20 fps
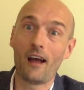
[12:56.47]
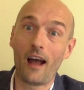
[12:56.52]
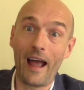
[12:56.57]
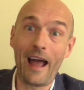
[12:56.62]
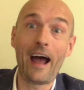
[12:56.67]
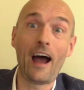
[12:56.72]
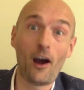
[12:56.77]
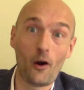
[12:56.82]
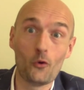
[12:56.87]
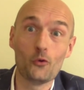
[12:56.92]

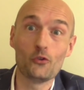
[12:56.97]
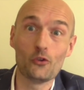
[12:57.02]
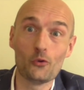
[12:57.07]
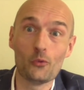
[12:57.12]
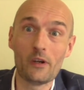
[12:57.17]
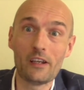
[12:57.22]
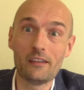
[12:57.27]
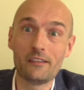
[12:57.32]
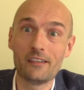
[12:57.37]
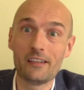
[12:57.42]
how do
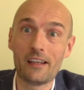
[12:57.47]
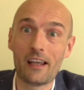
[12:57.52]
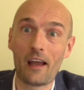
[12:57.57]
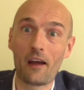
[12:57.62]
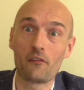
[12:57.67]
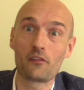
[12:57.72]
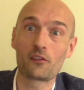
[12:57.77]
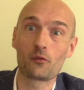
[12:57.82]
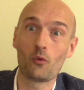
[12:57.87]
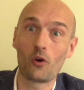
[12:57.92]

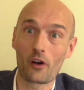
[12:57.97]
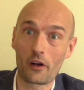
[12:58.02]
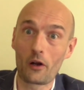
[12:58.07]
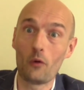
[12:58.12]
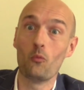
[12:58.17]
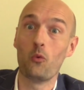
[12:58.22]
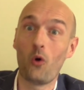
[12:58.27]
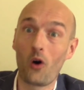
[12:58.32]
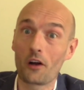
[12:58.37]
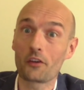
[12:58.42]
ETFs work
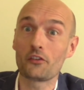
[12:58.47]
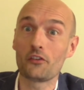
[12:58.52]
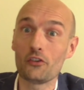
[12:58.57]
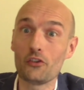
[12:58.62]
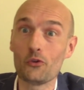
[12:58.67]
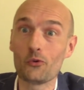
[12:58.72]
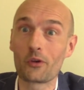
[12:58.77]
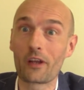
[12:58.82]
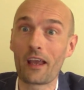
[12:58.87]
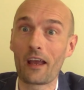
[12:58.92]
and what do
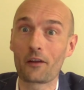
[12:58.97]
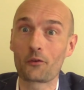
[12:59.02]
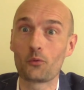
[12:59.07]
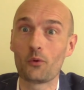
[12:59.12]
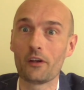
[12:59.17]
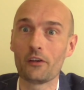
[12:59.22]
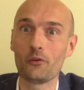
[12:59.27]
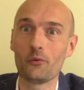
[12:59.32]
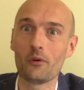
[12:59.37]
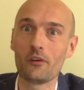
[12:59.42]
you get
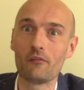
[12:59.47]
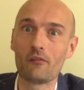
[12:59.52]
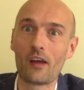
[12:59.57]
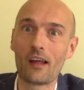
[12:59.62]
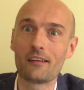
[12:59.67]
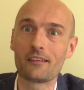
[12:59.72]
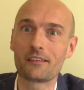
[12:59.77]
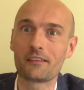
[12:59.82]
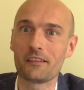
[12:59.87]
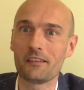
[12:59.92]
when you
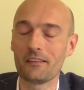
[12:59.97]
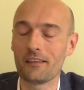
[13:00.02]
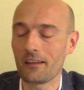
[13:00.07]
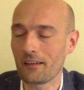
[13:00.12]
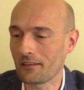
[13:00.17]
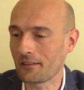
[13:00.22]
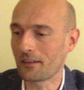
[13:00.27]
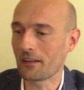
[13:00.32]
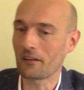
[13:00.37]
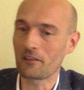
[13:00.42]
invest in
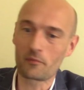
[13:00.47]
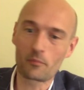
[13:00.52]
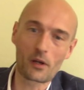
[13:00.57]
these things?